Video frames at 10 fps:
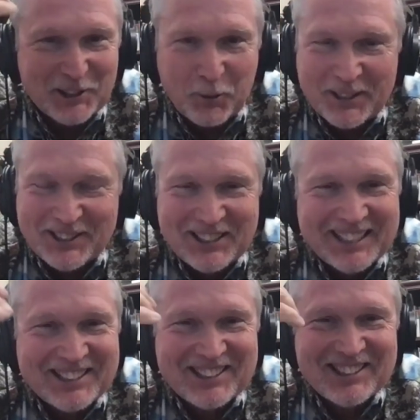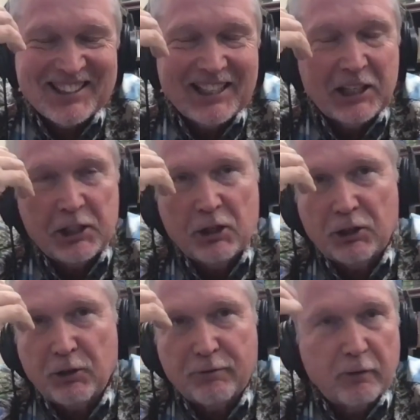So it's
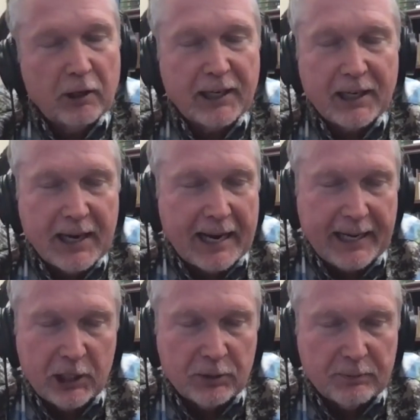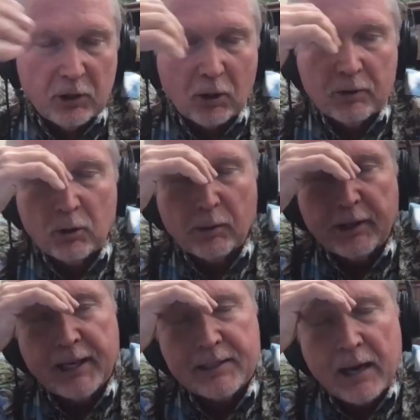you're fully engaged normally
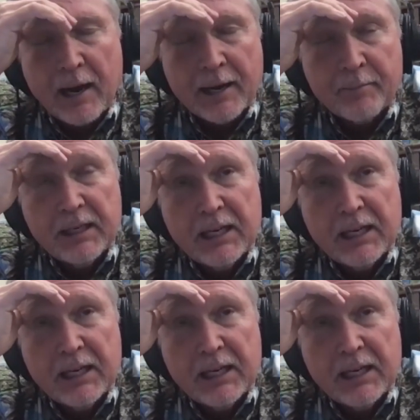that time.